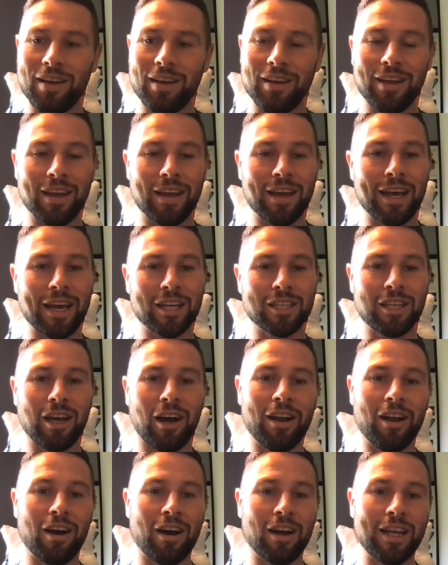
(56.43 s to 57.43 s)
you can kick
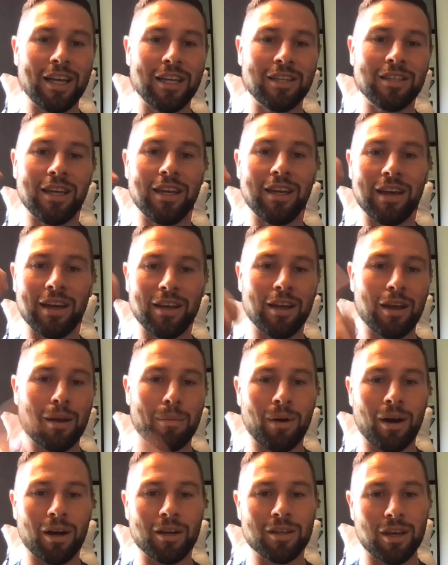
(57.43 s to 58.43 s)
side on easy and you can
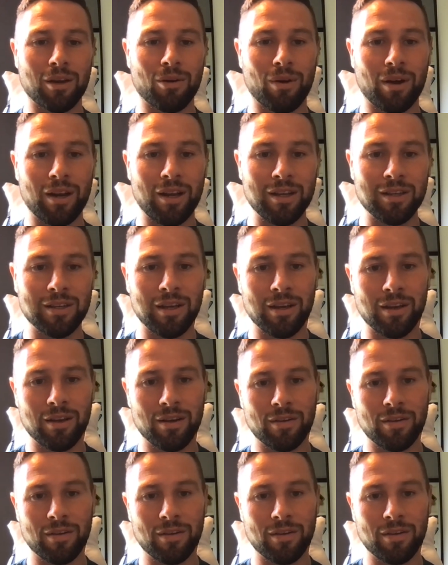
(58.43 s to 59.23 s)
box kick quite easy.